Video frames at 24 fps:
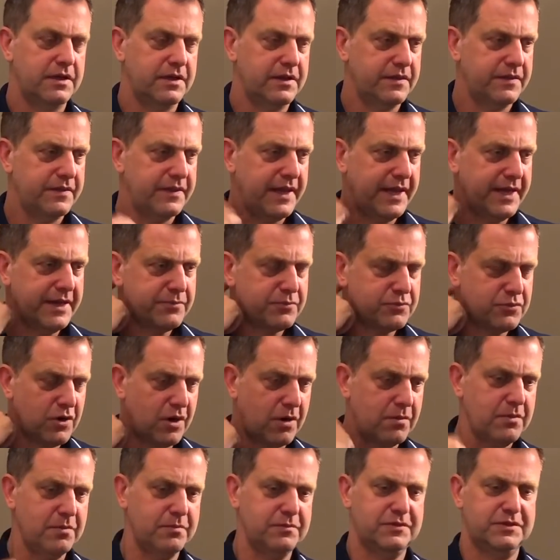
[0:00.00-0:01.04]
neck
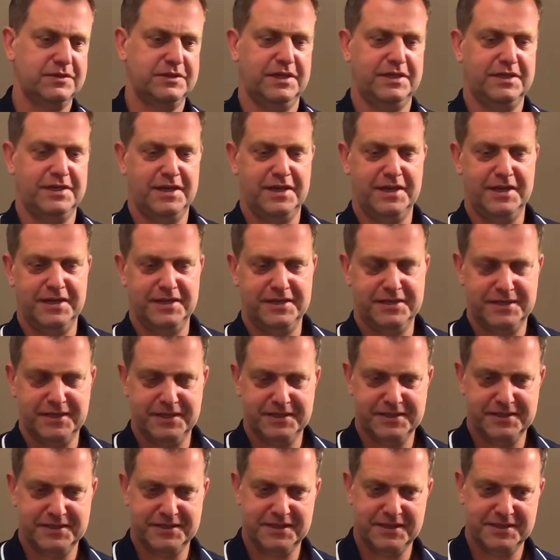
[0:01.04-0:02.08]
problems that
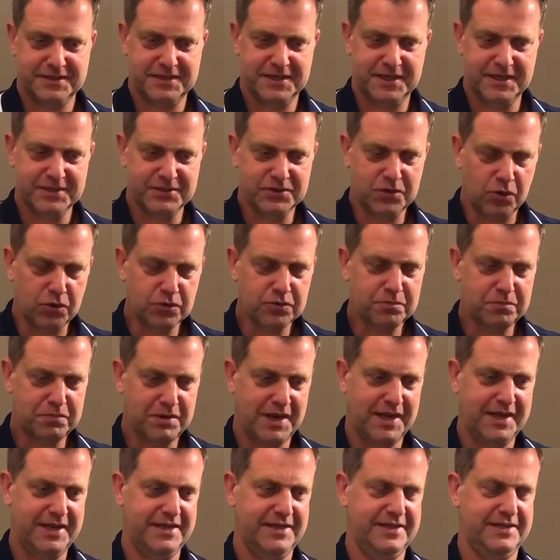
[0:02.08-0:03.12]
I don't
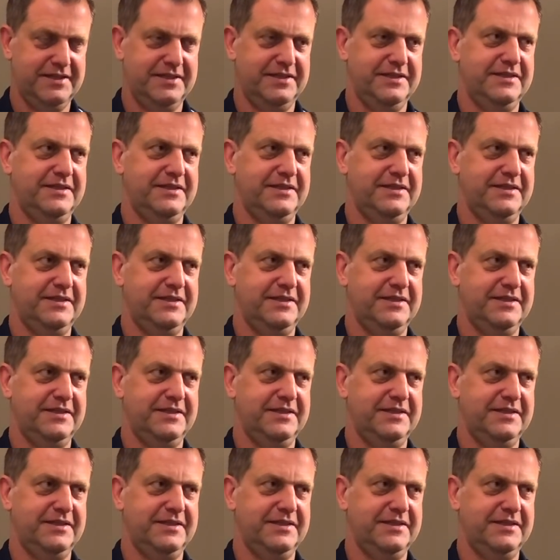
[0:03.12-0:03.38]
play